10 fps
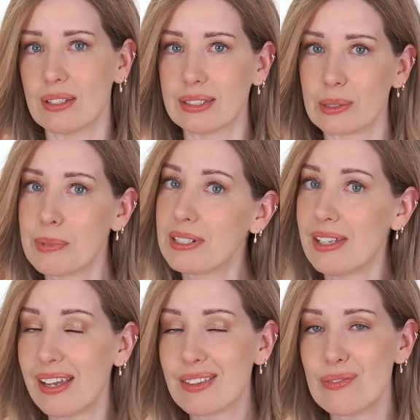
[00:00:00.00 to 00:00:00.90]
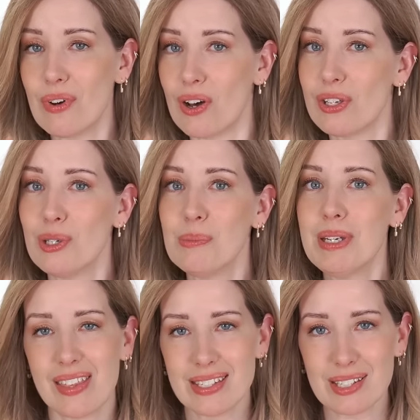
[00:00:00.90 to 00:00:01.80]
a little bit of length and
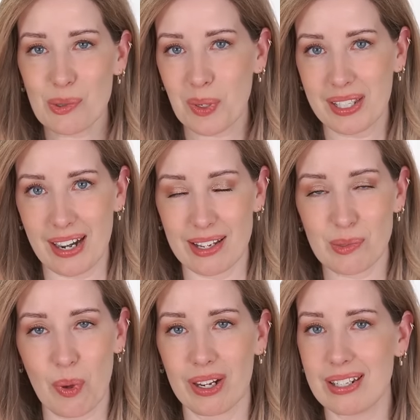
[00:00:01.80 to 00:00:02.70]
volume, this is a really nice one.